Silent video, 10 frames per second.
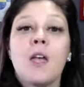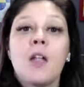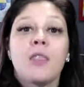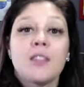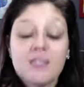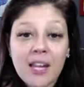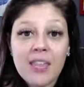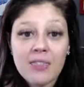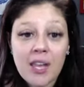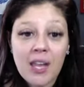The
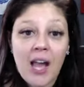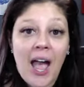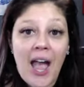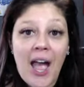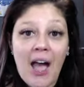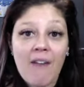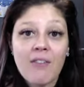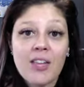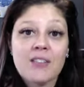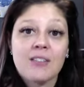second thing I have
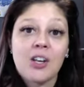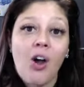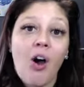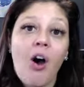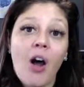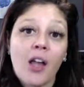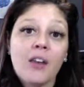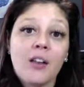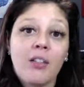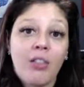is an
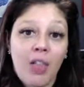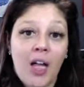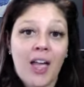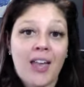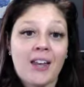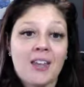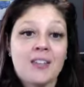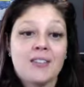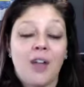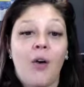online
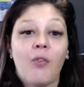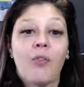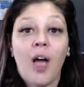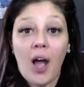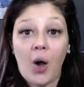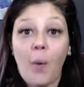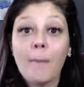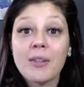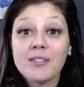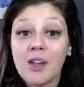
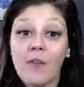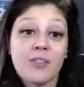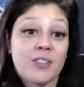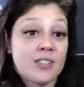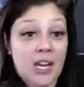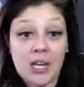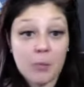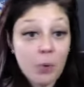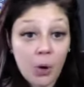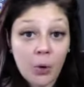self-help, self-study
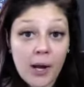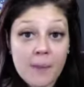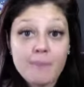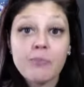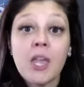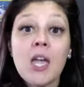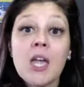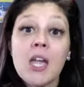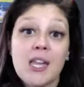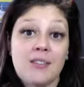program.
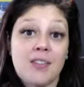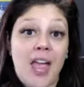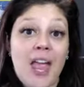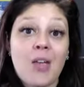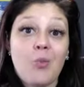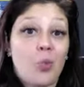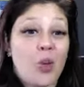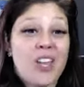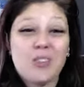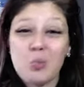It's 8
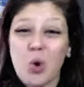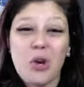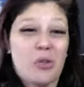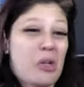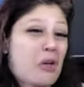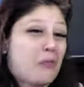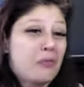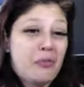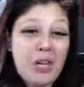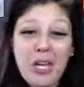weeks worth of
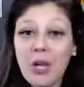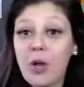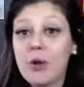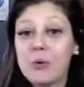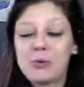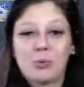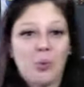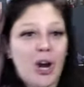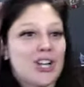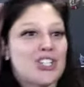videos,
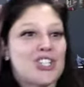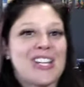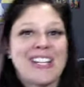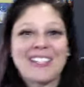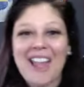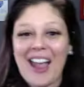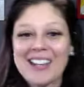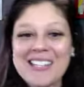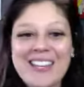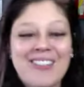worksheets,
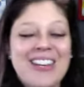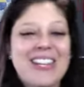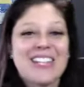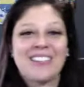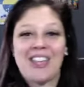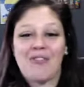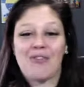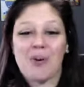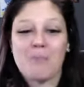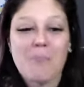activities,
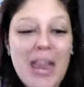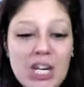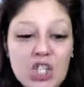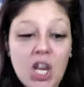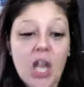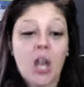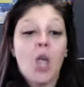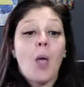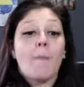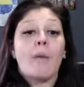information,
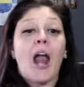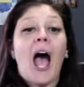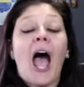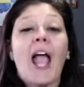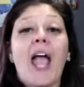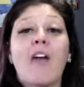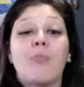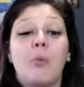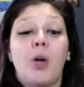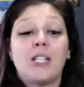but I have
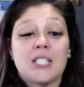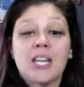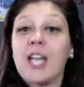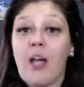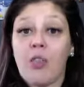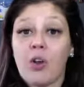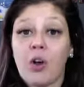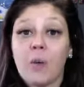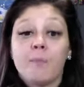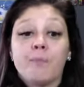put together